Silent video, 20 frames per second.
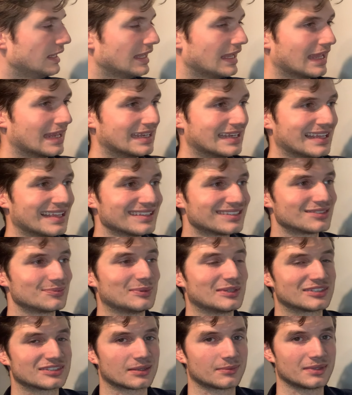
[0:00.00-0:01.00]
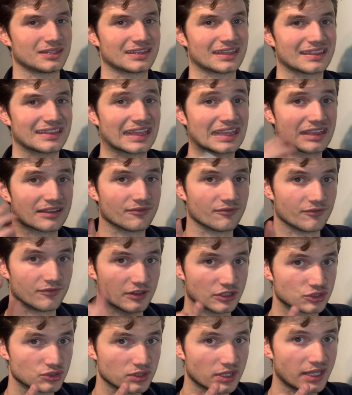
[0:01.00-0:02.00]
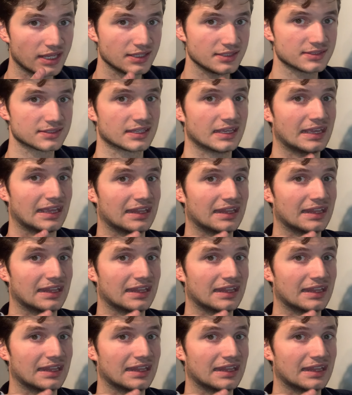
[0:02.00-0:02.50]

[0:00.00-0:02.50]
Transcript: It needs to be something that they can visualize.